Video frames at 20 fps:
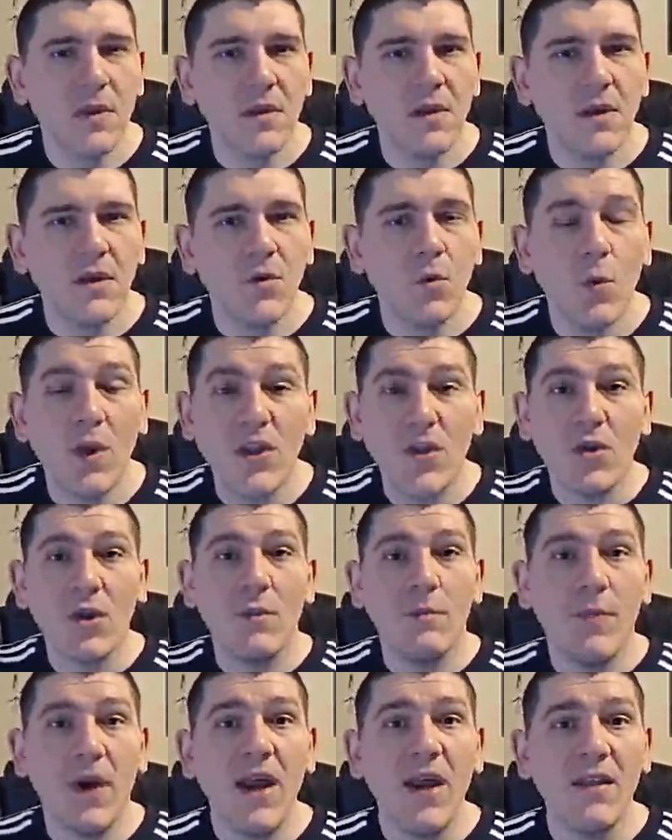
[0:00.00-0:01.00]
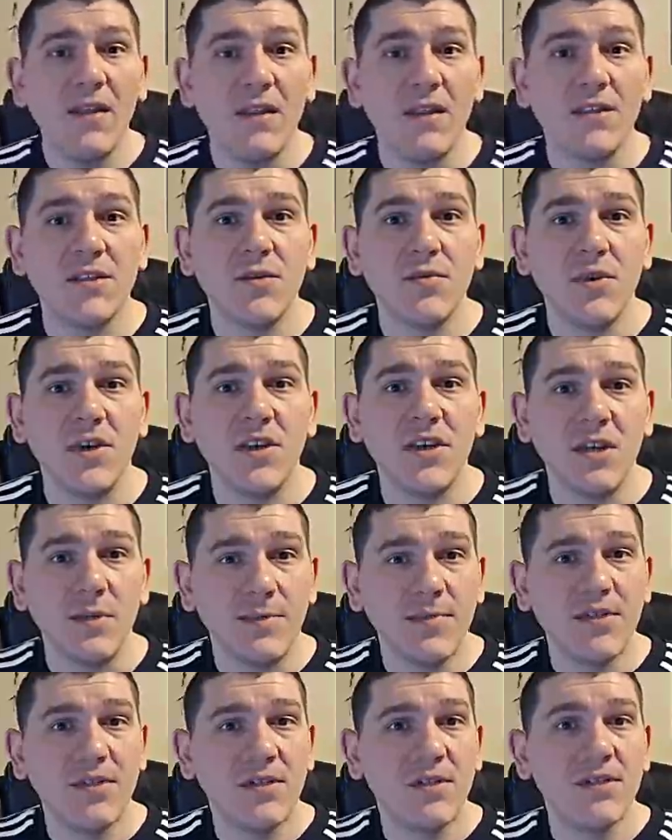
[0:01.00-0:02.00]
When you combine these 3
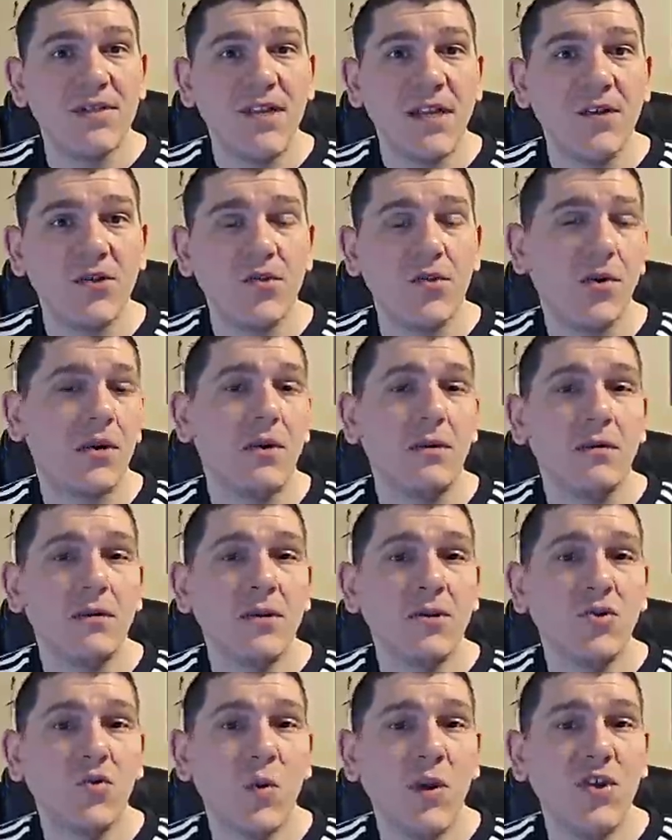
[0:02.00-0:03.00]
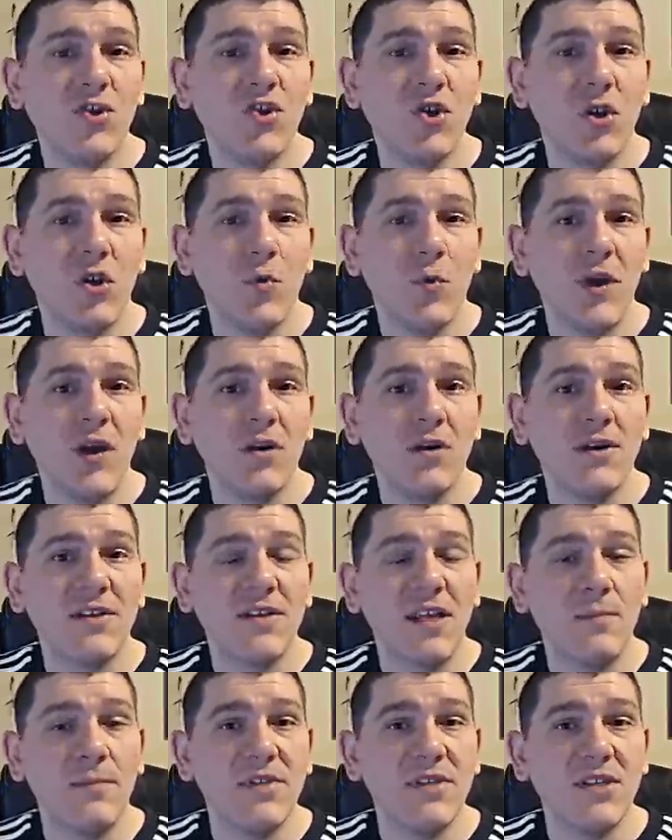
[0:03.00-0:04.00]
tips, centering, situational awareness,
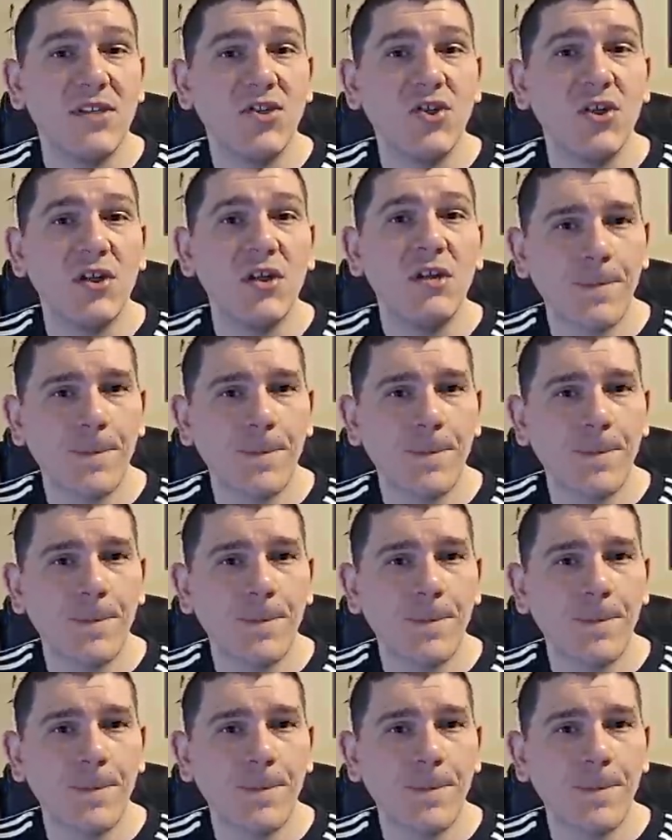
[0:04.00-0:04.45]
and positioning,